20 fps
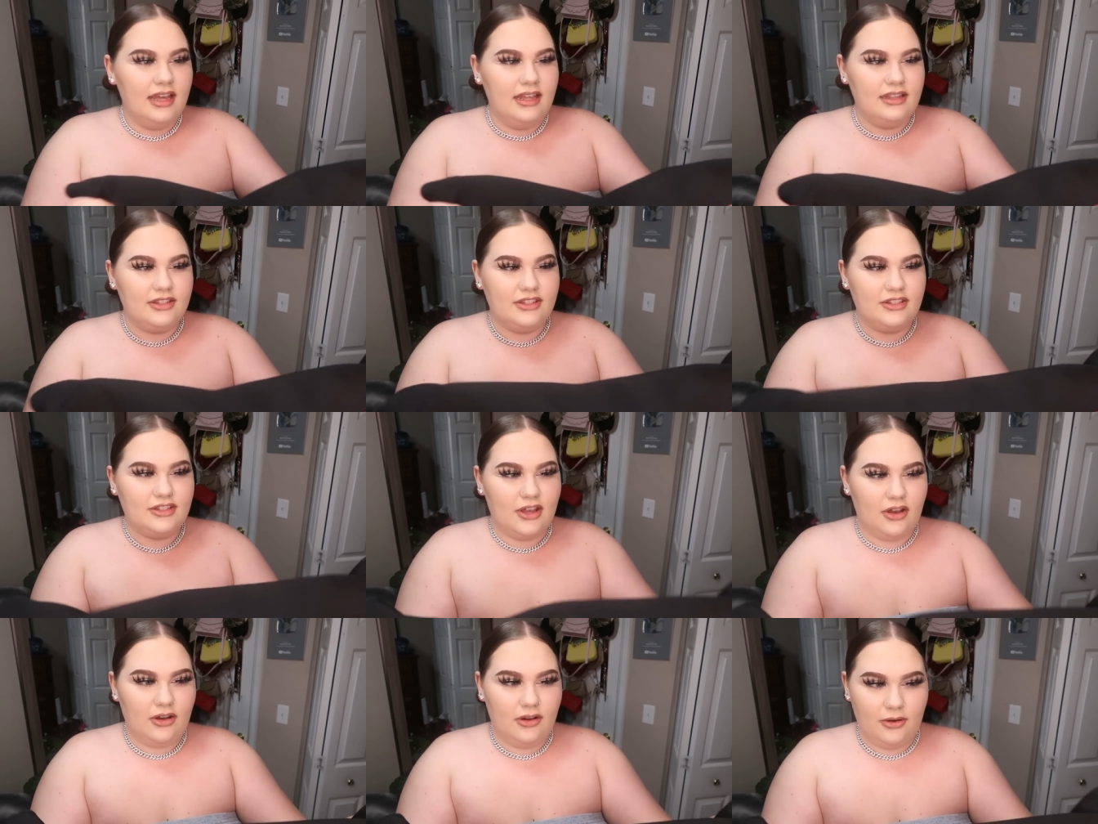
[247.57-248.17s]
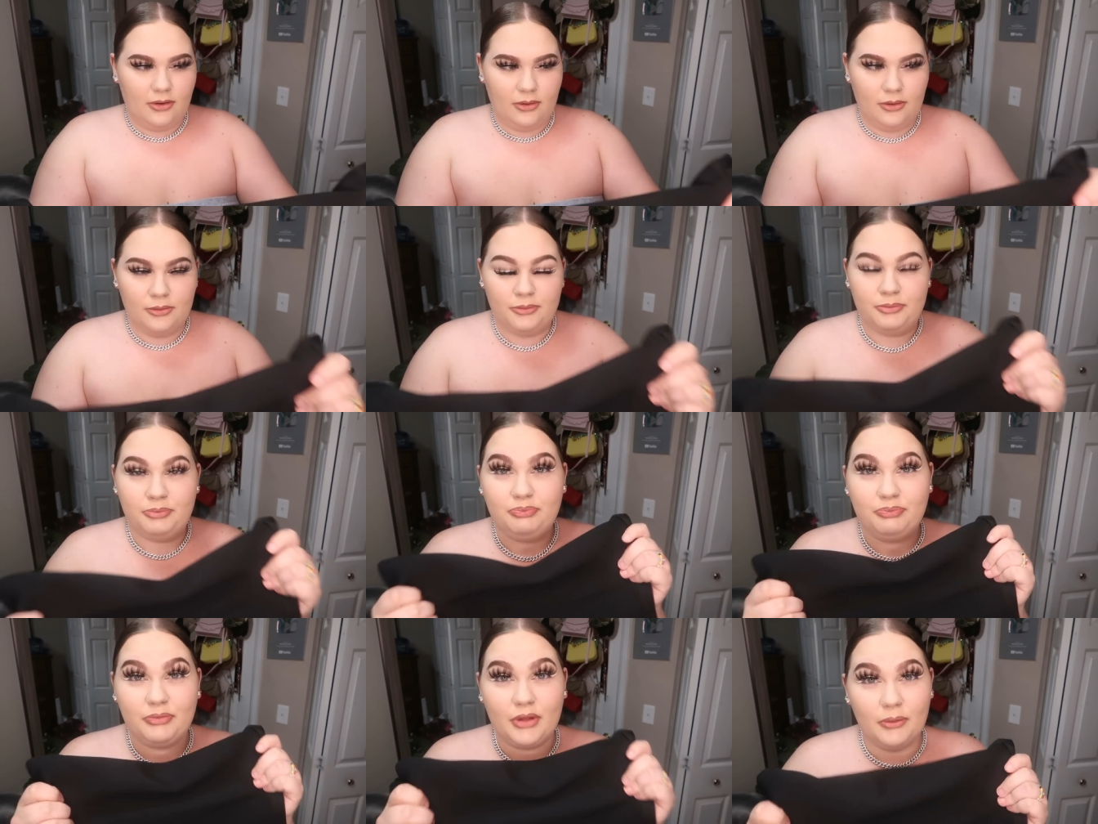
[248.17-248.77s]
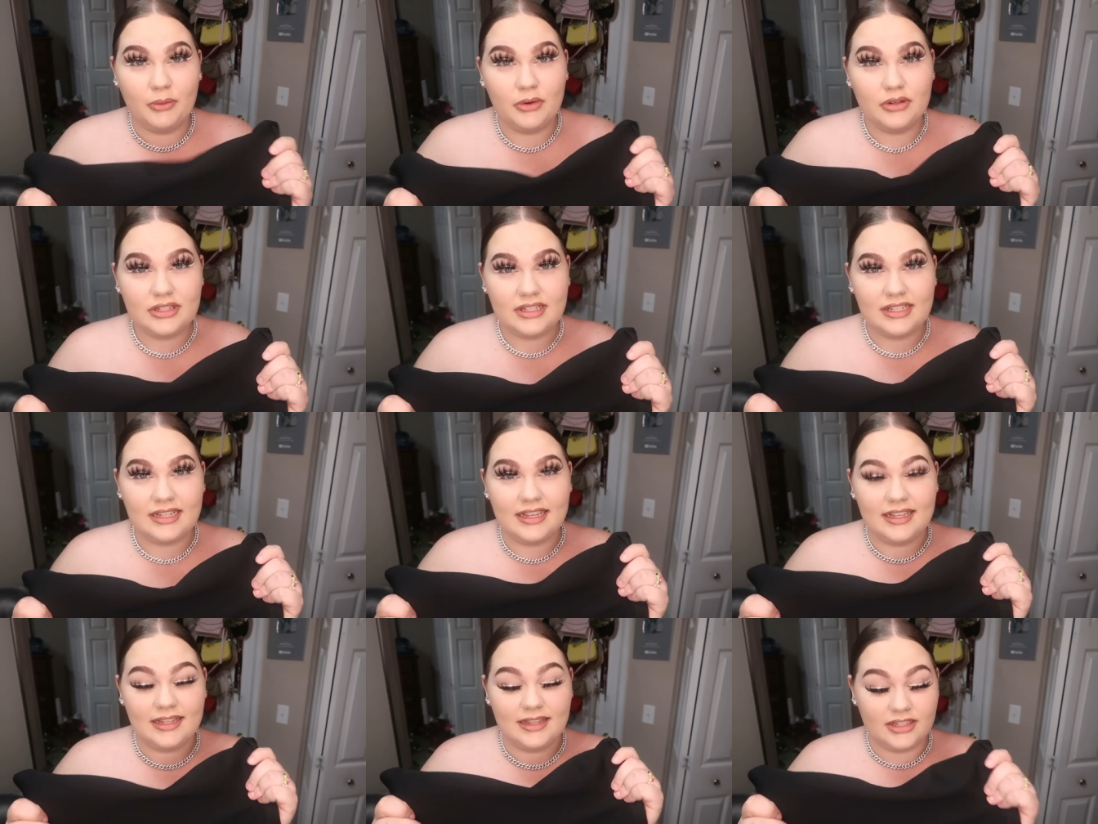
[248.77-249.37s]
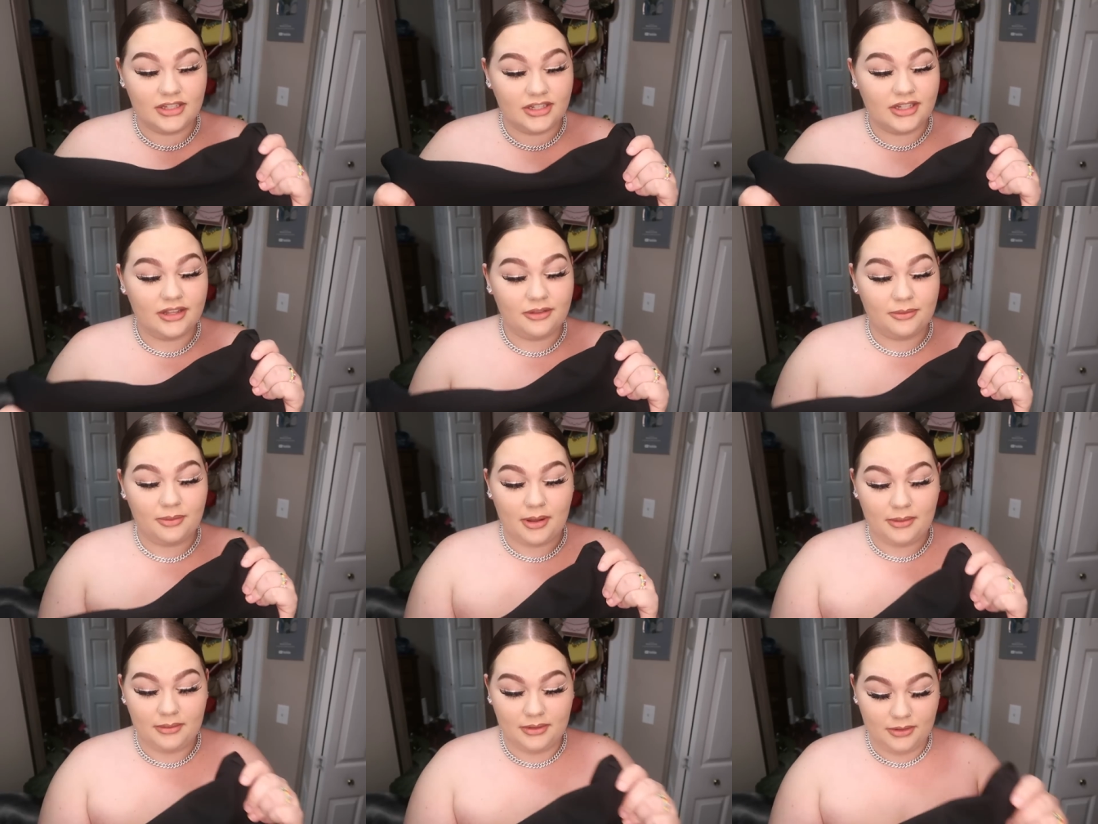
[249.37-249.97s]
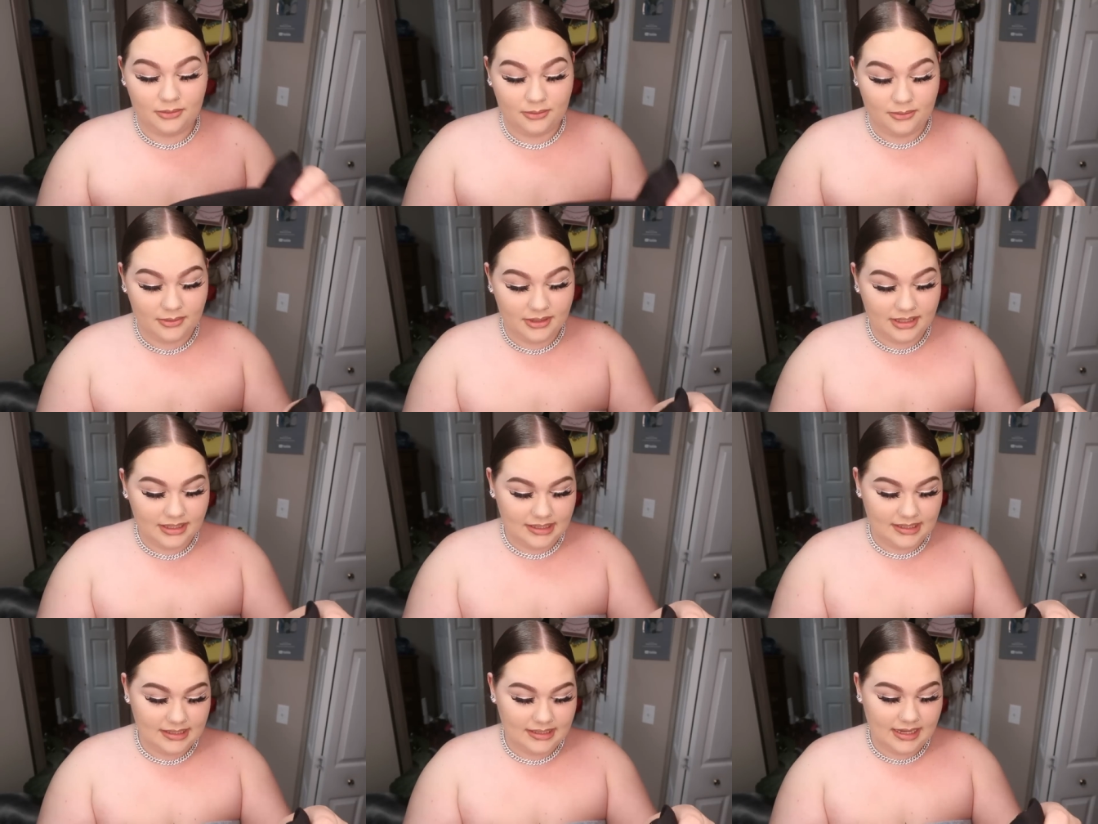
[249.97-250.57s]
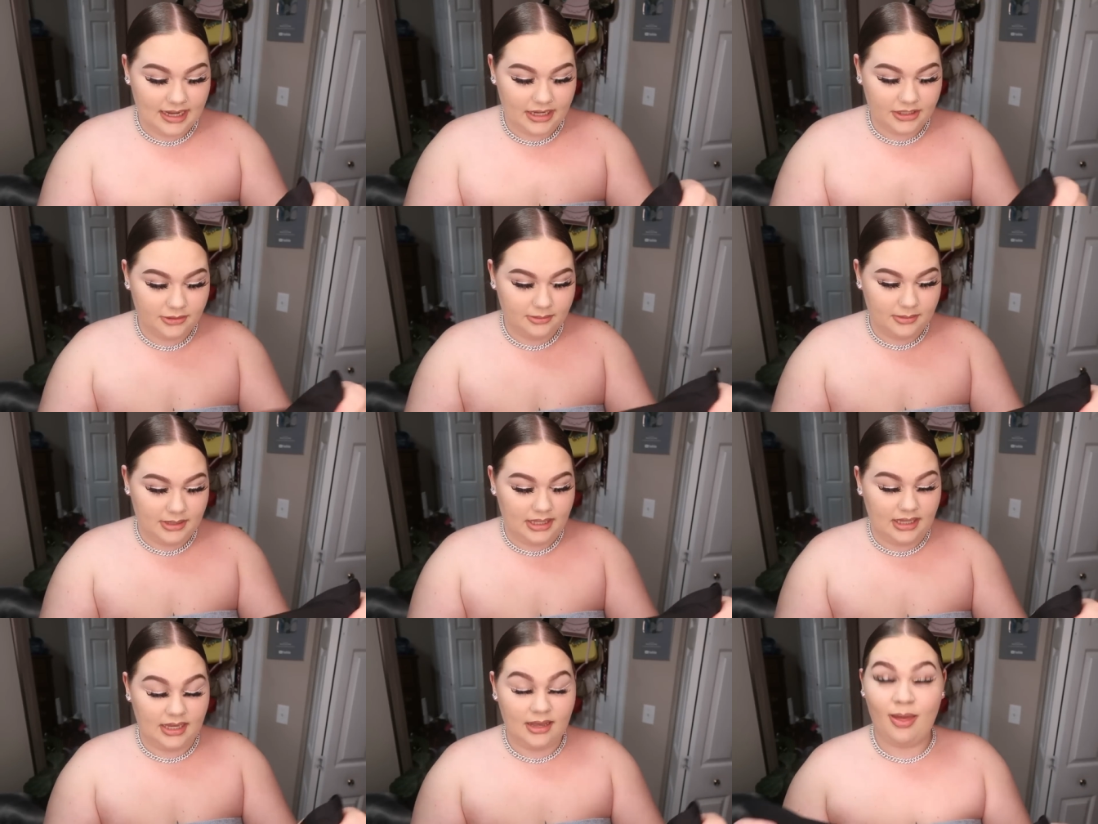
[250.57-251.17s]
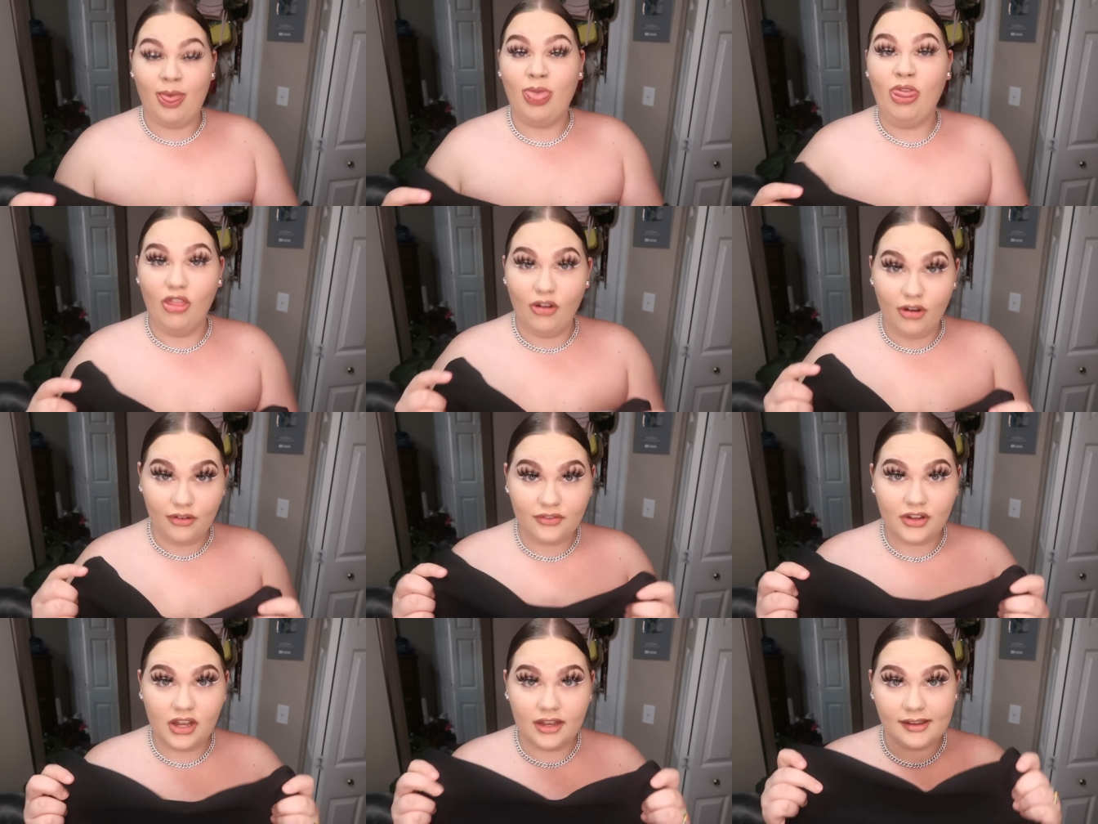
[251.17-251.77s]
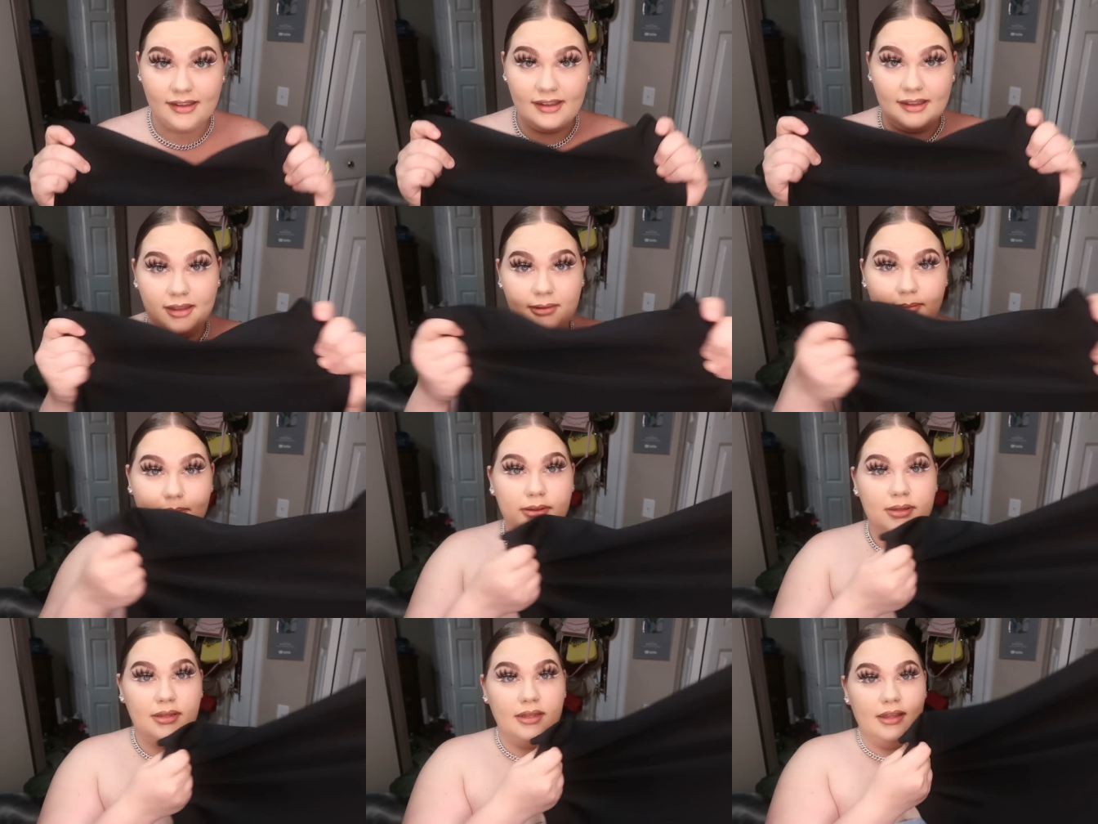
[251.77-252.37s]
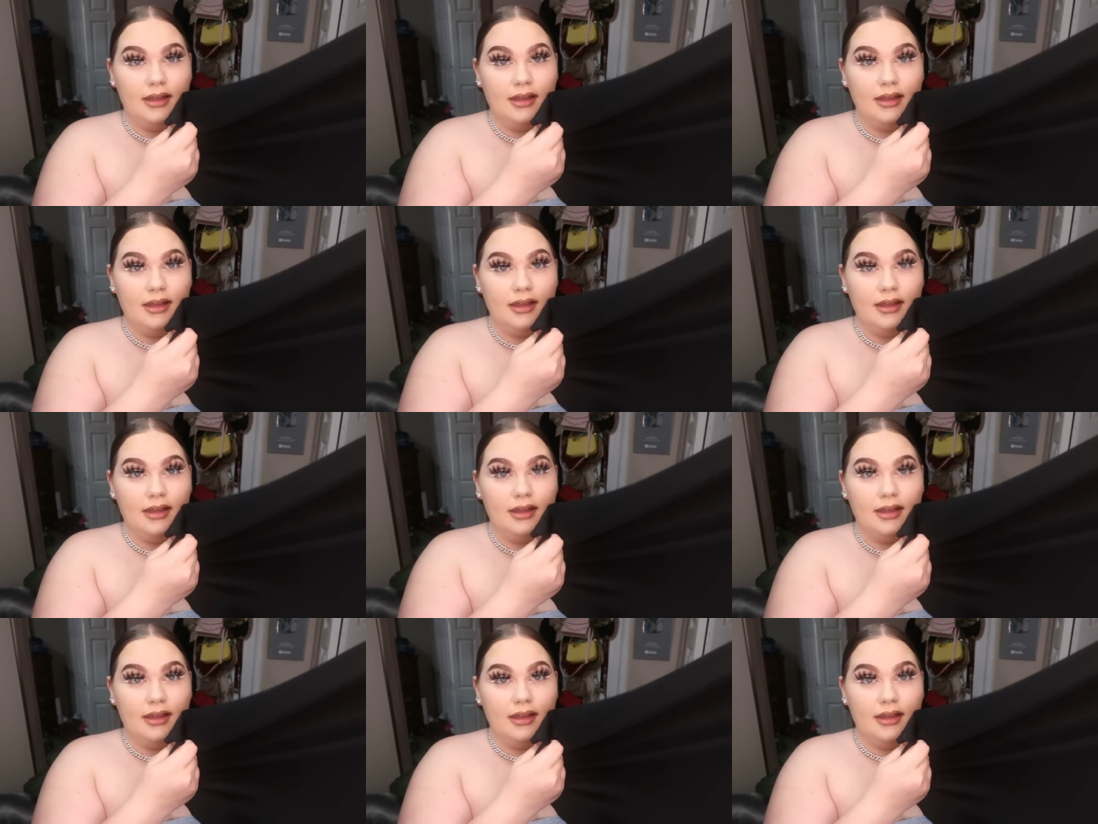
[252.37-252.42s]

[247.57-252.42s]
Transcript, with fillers: So We'll see. This shit's probably gonna really snatch me the fuck up.